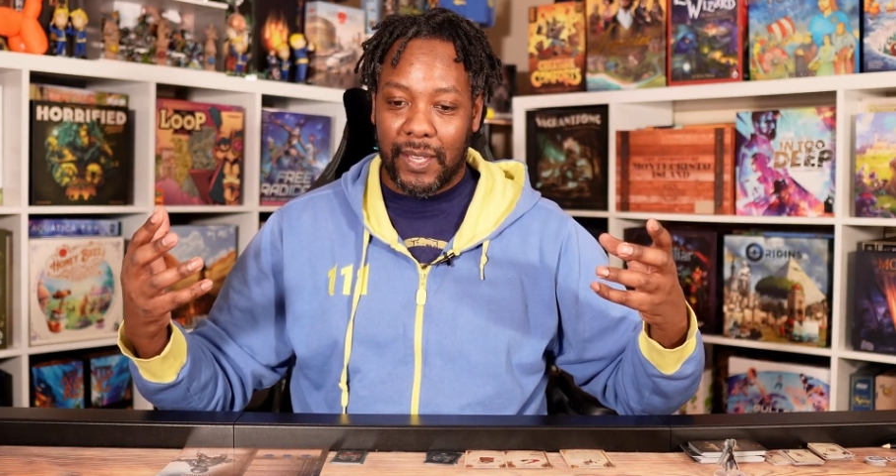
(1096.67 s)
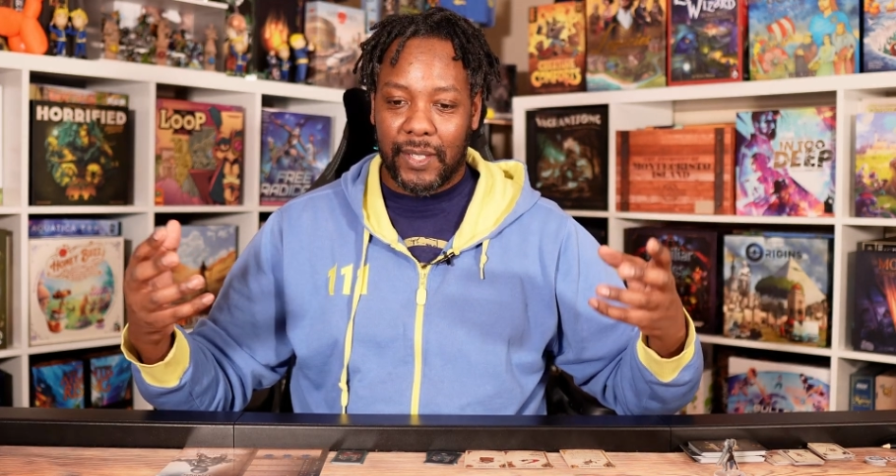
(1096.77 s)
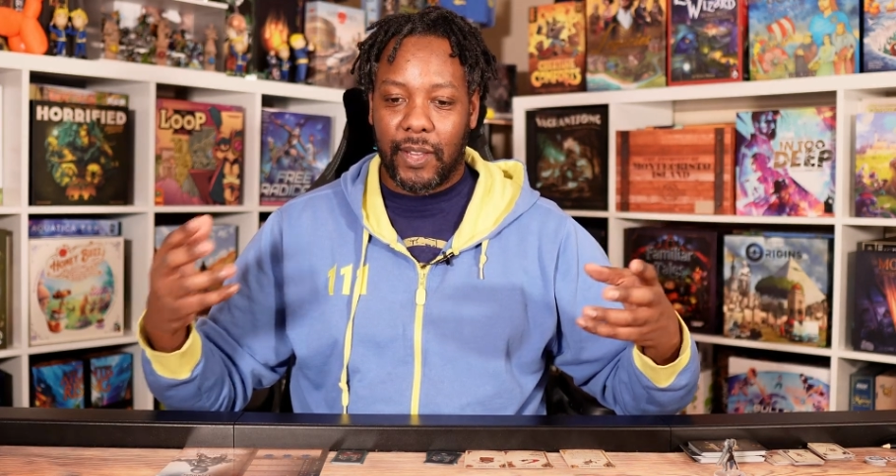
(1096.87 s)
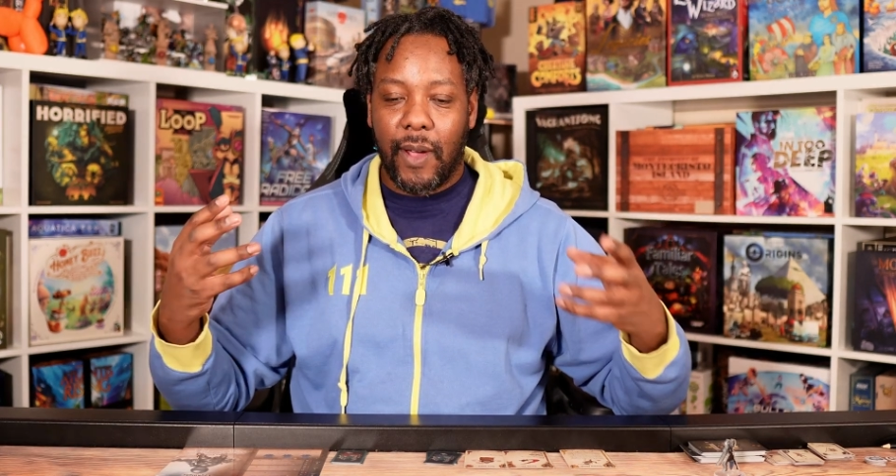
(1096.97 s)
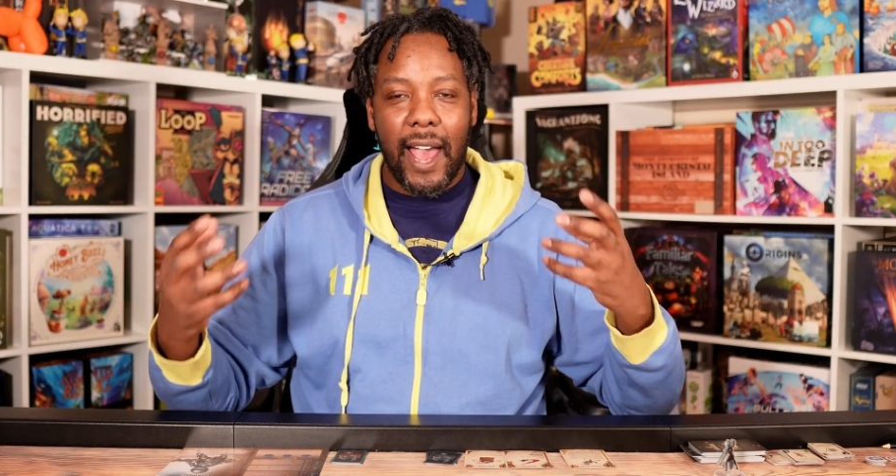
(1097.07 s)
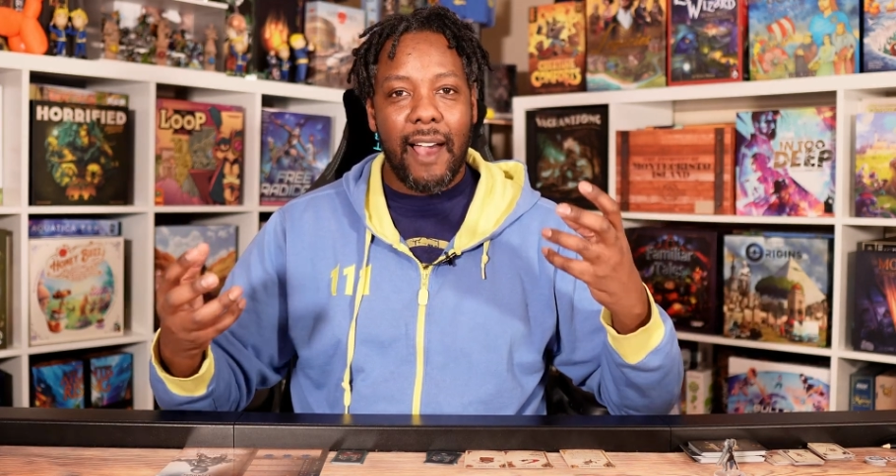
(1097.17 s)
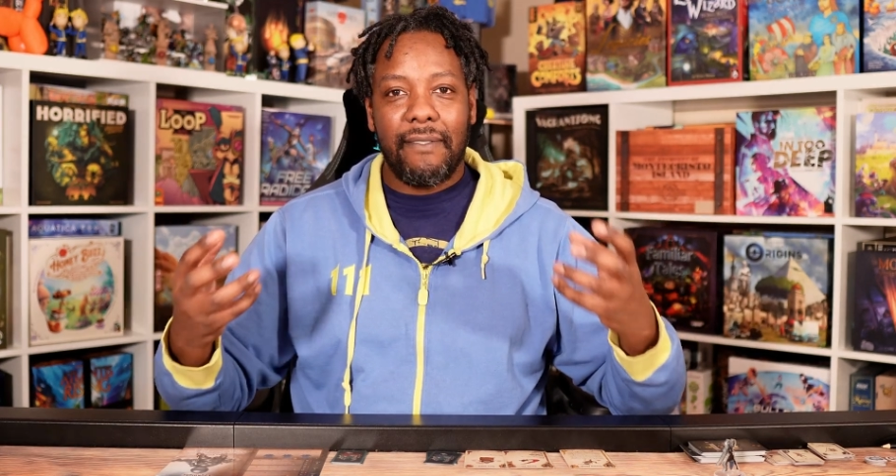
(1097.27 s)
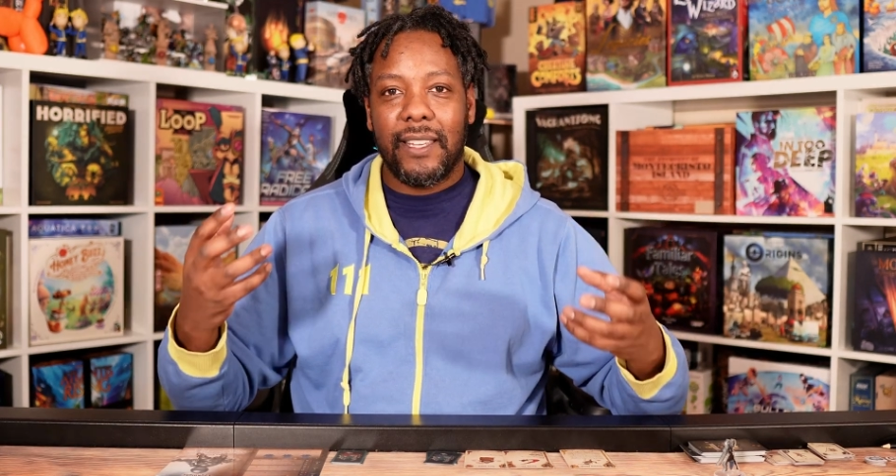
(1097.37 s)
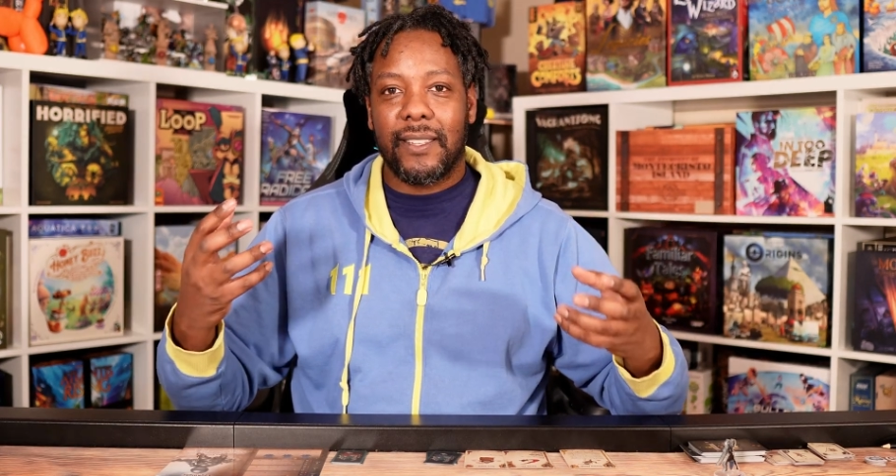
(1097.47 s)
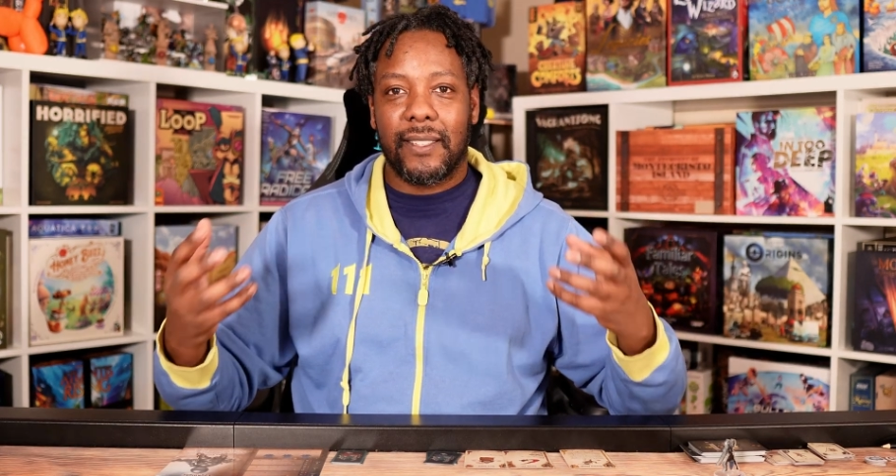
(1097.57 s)
So you have
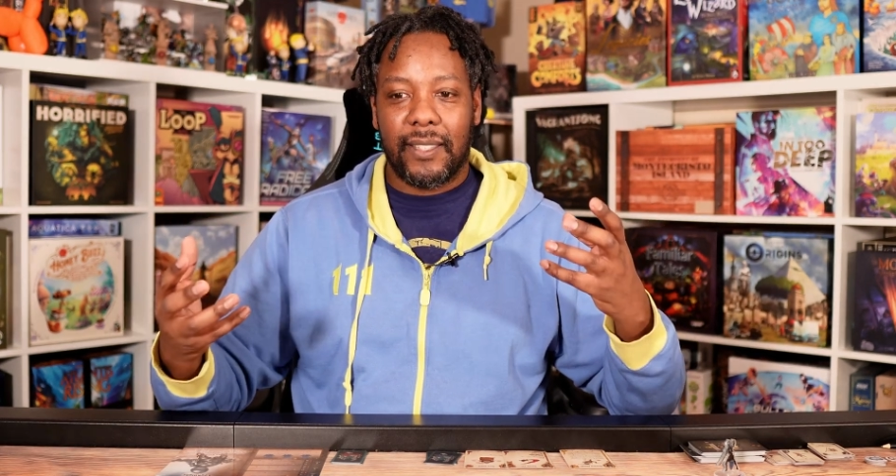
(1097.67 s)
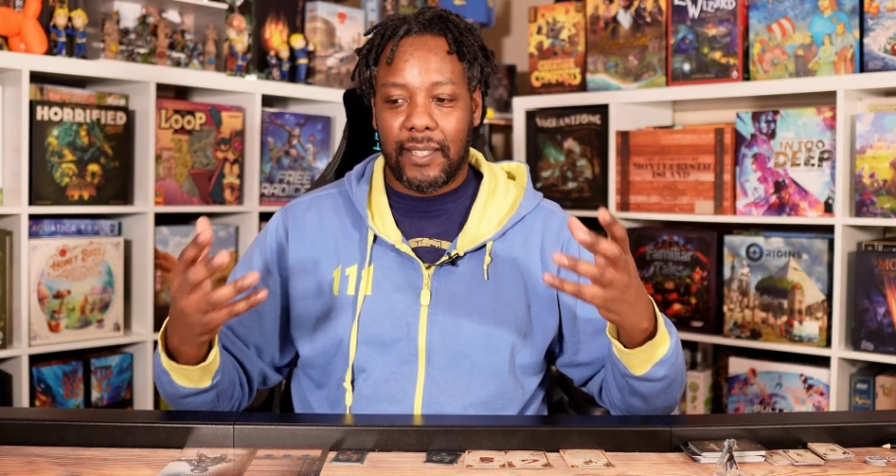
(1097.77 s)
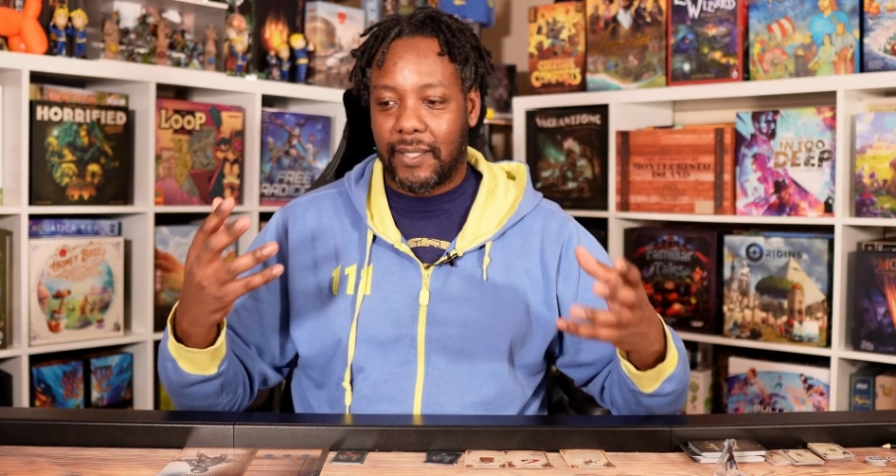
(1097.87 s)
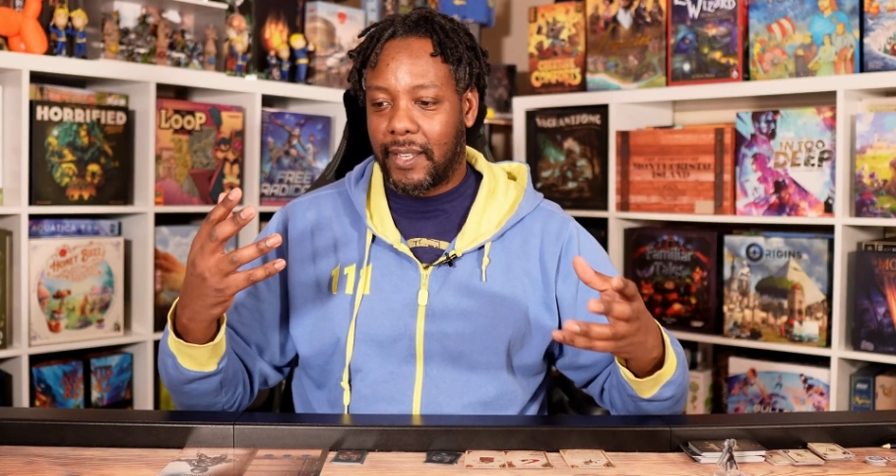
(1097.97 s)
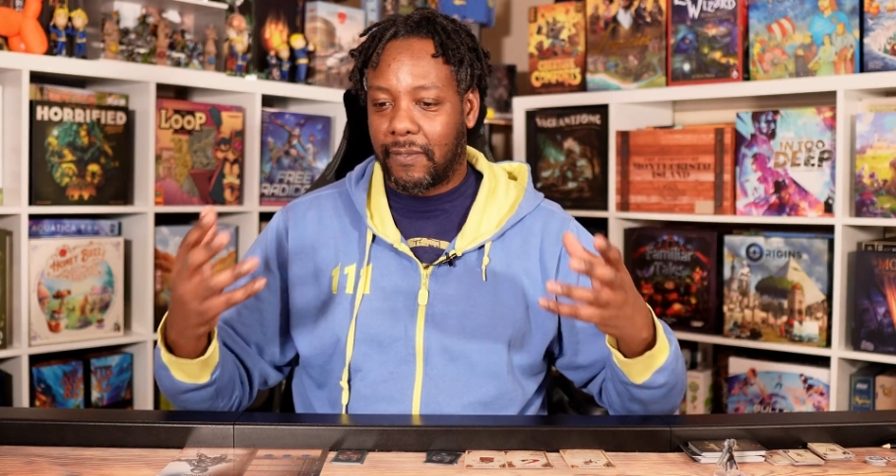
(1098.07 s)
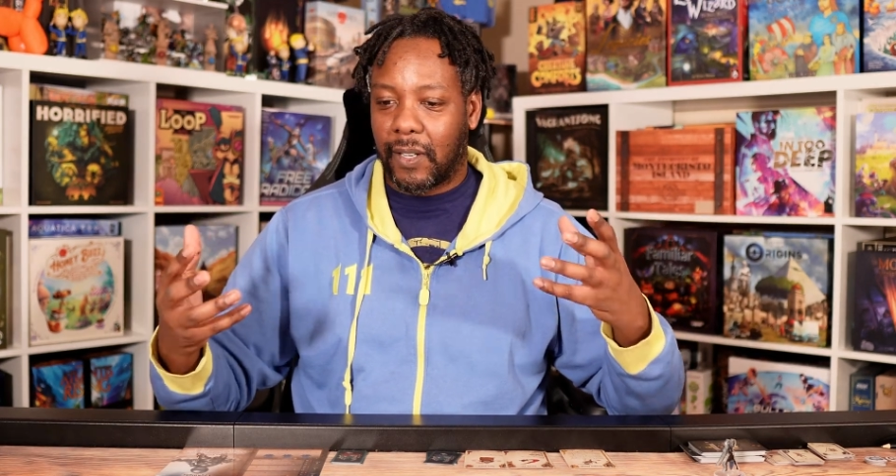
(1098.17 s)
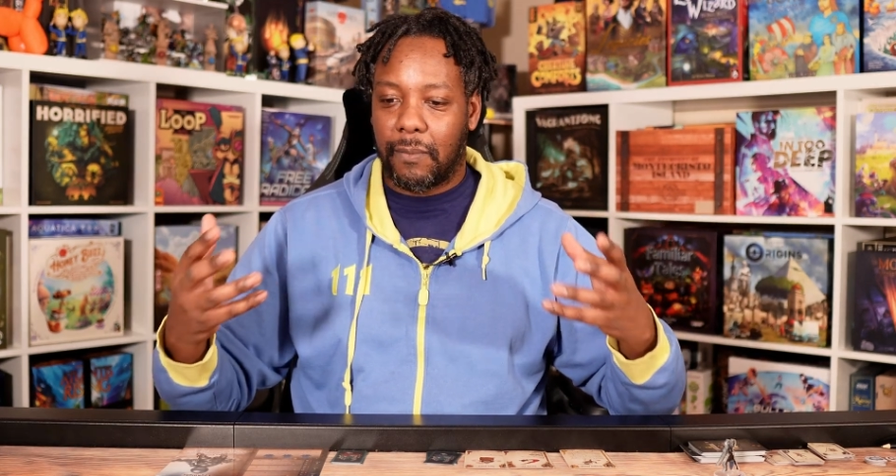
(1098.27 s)
these different